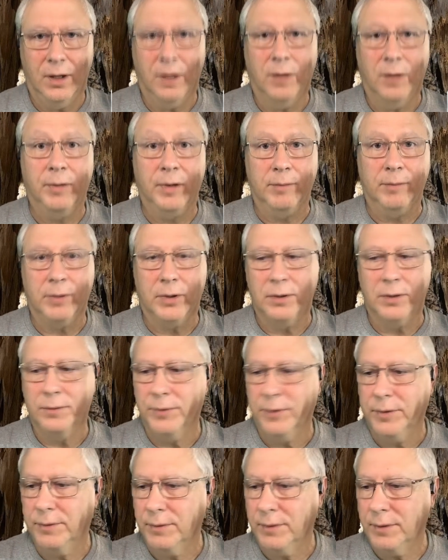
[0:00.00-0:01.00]
all people,
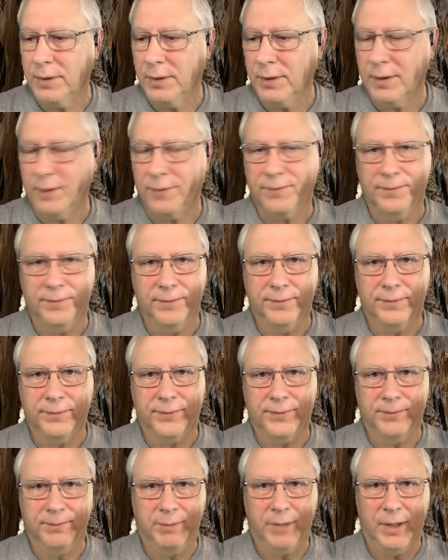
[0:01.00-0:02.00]

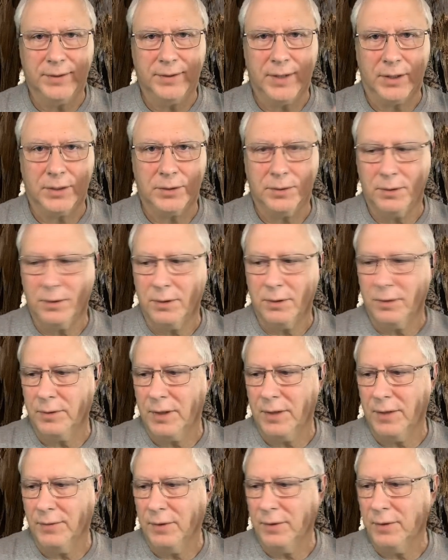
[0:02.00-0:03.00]
pansexual or
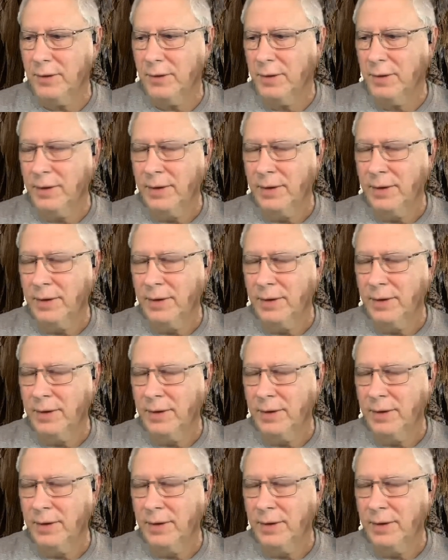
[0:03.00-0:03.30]
whatever.